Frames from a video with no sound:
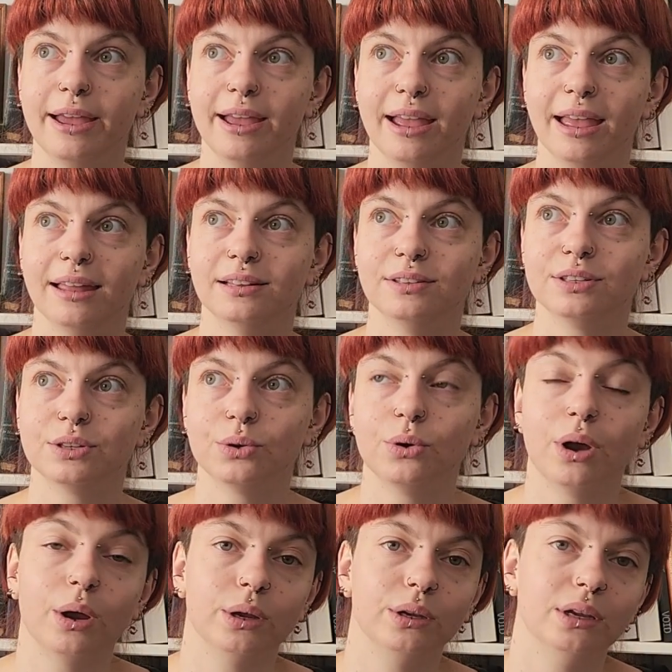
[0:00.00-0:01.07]
And so
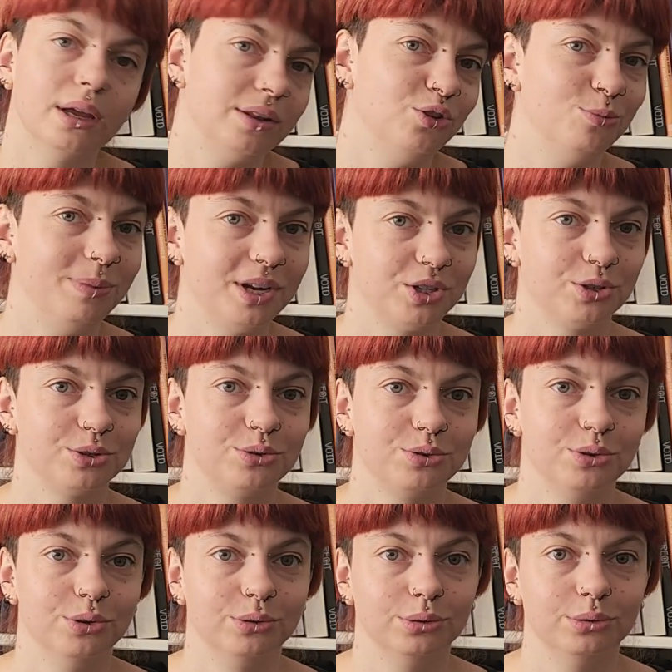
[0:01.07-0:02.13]
I had the pleasure to
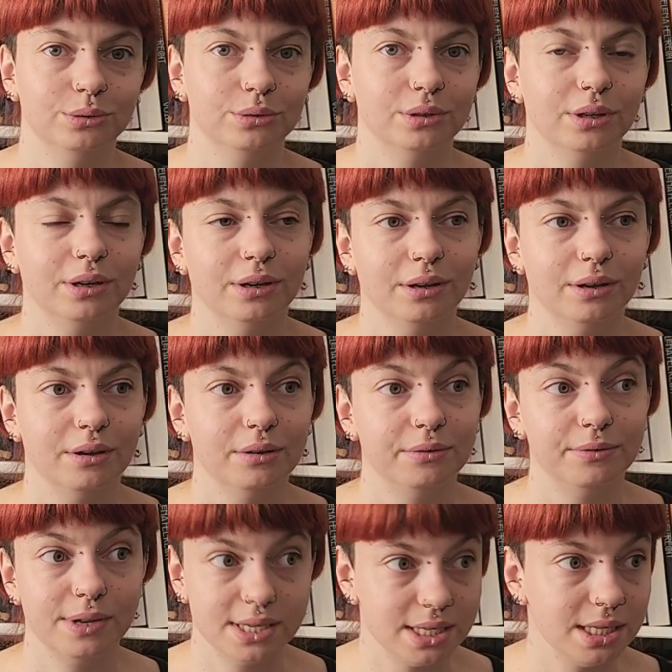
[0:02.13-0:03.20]
go
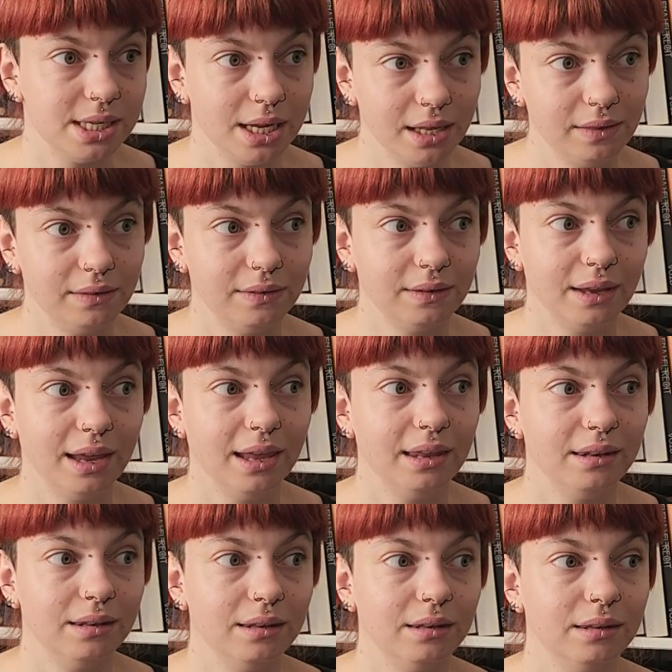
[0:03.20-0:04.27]
visit it
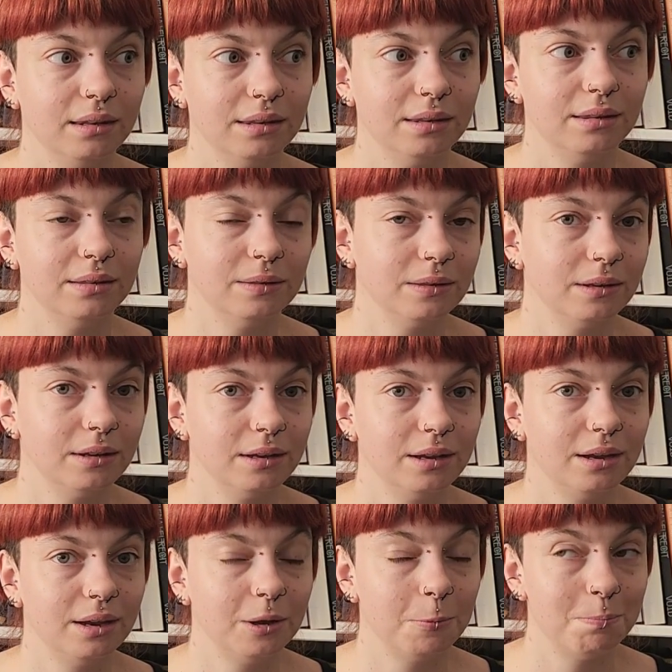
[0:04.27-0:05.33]
and
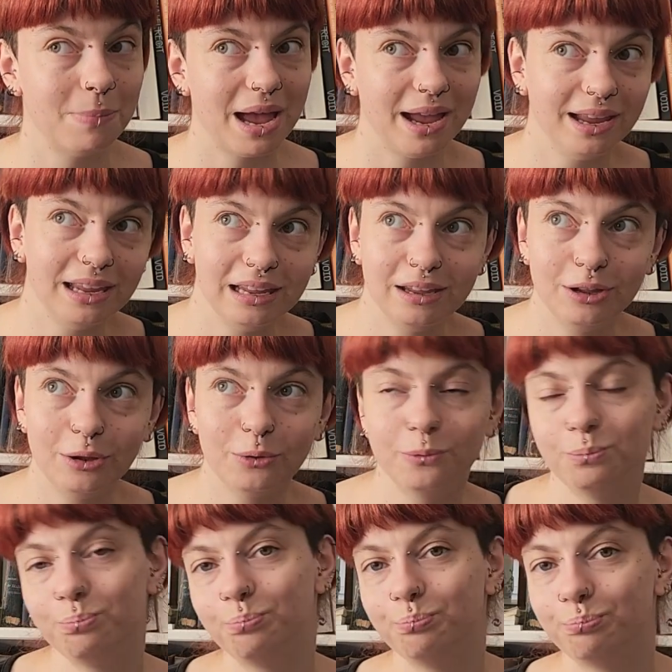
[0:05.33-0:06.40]
buy a
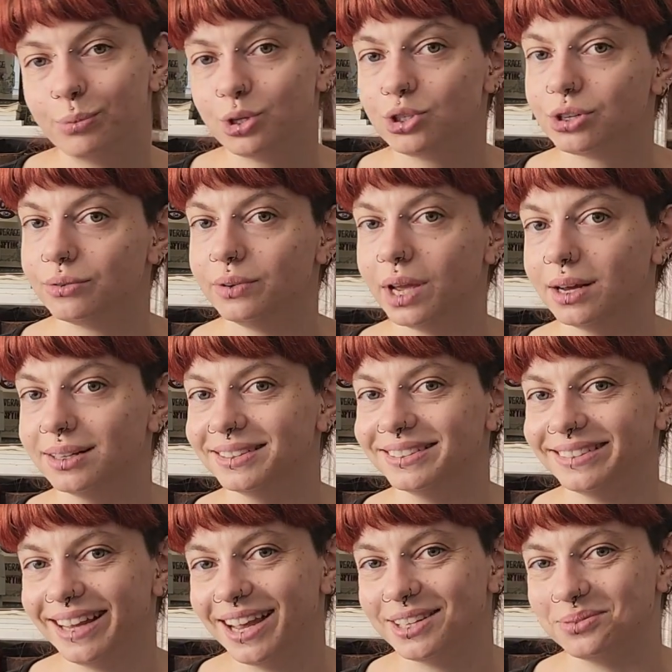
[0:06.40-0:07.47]
bunch of
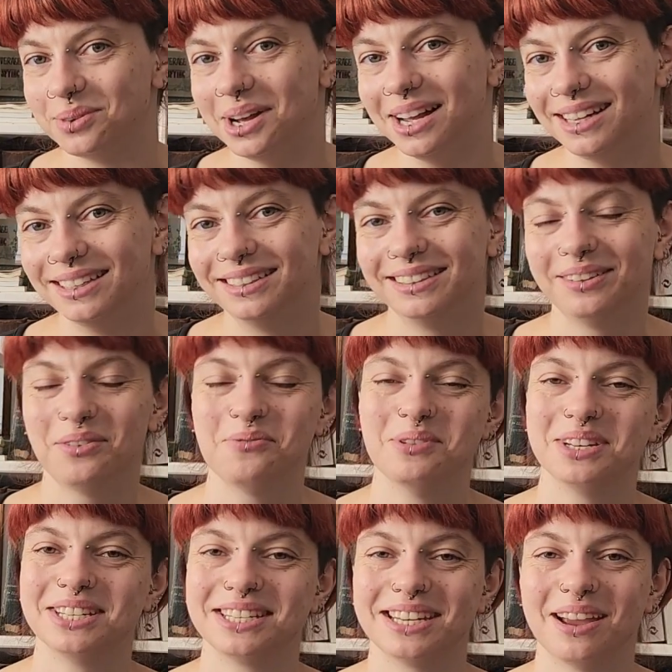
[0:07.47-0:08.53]
yarn as well,
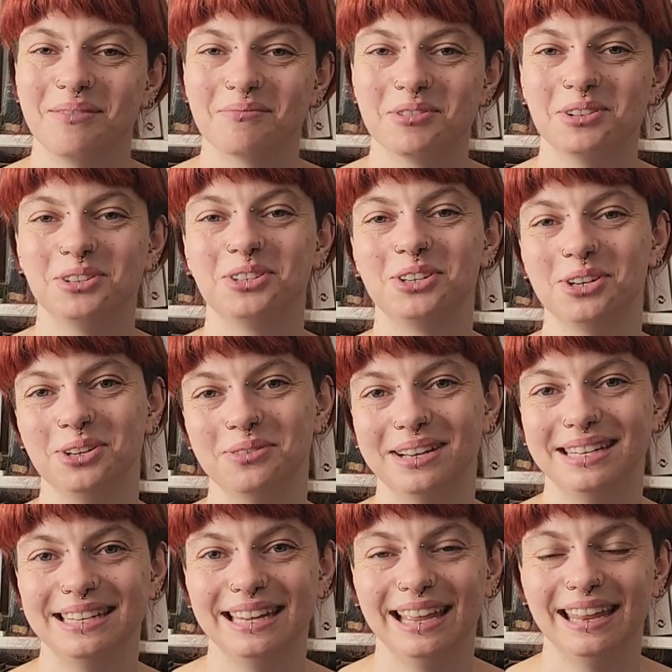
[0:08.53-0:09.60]
which I'm going to show you
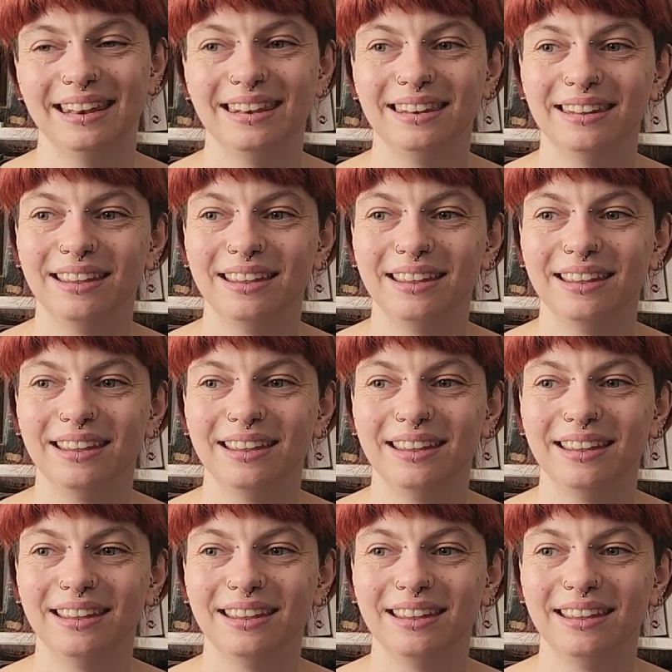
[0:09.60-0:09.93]
at the end.